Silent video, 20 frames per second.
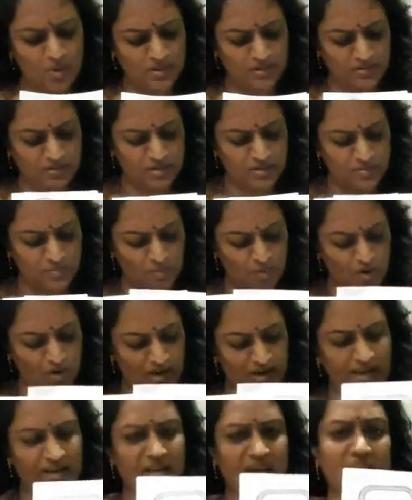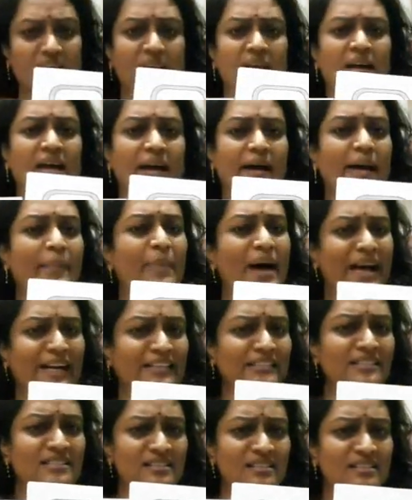with a small
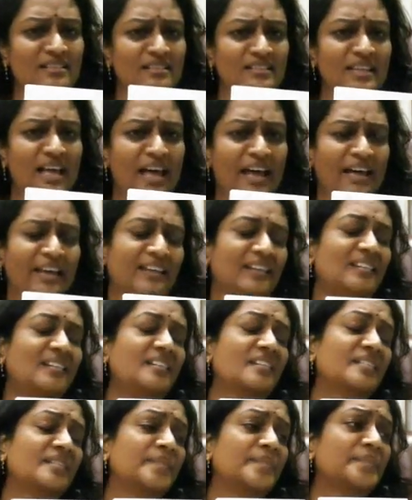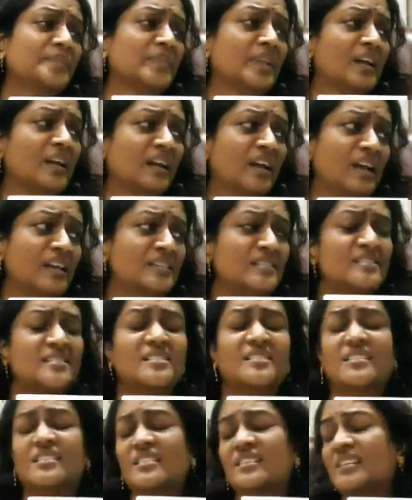abacus in his hand, and
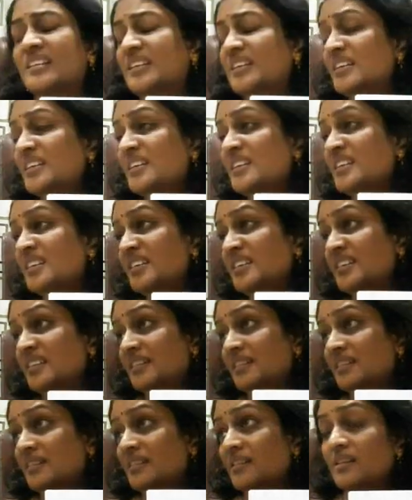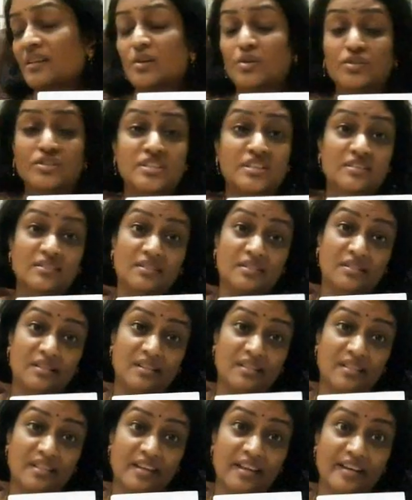suddenly he looked here
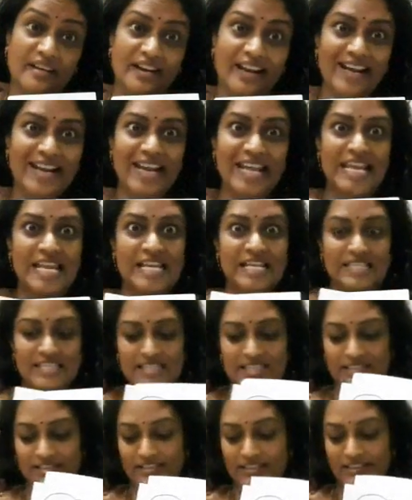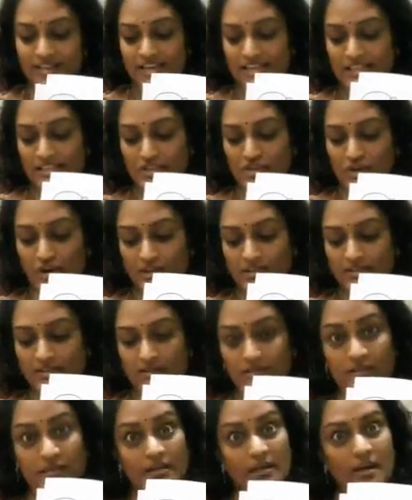and there, and he suddenly saw
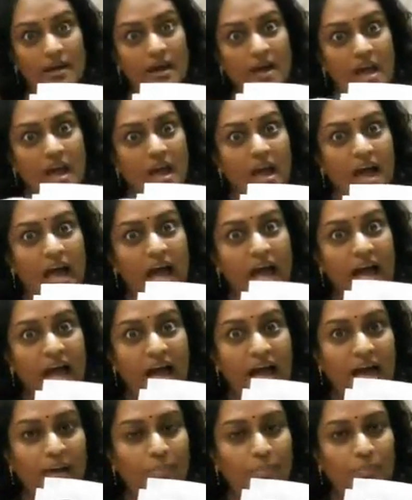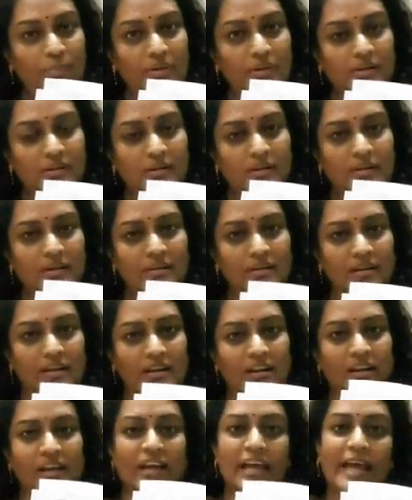the apple.
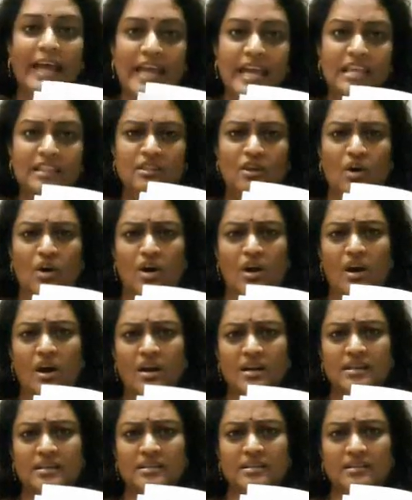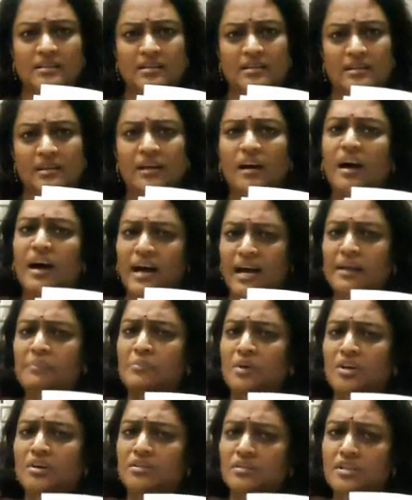He thought,
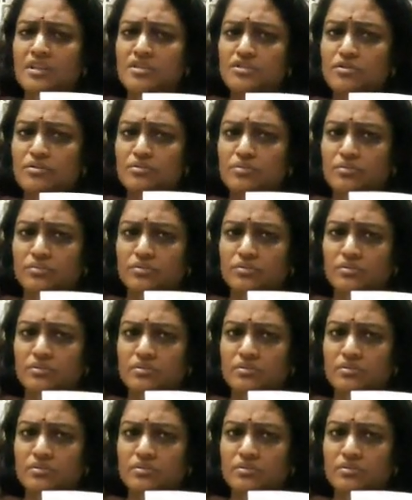I'm hungry too,